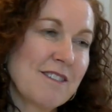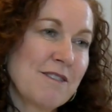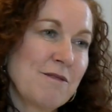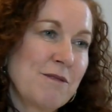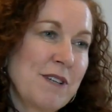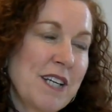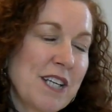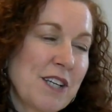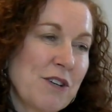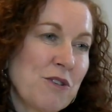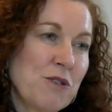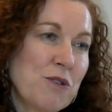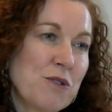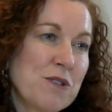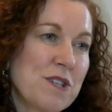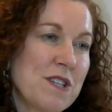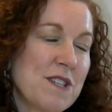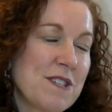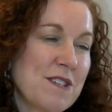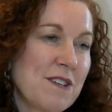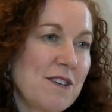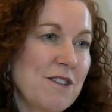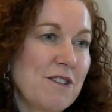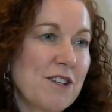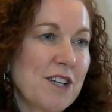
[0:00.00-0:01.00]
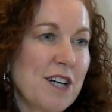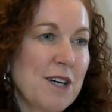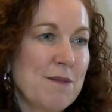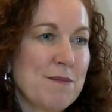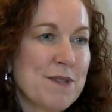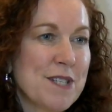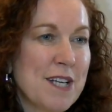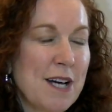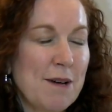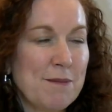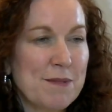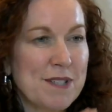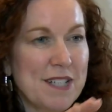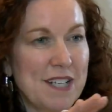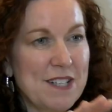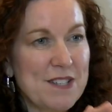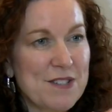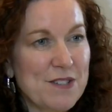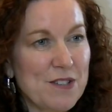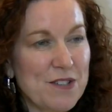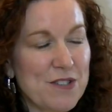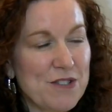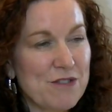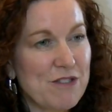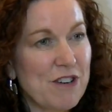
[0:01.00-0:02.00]
When cortisol comes up,
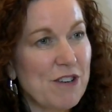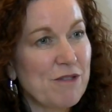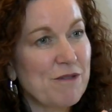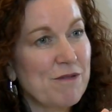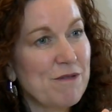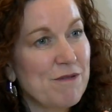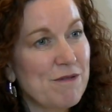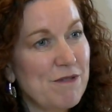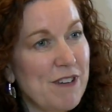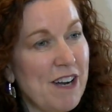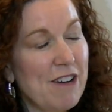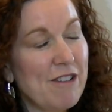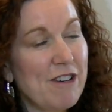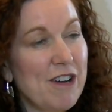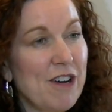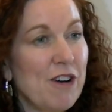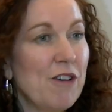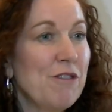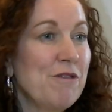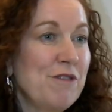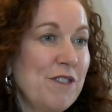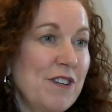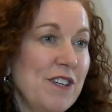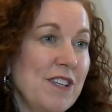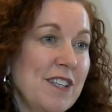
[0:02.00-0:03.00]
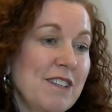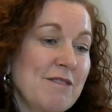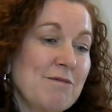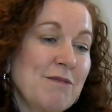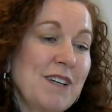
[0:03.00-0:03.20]
testosterone very often,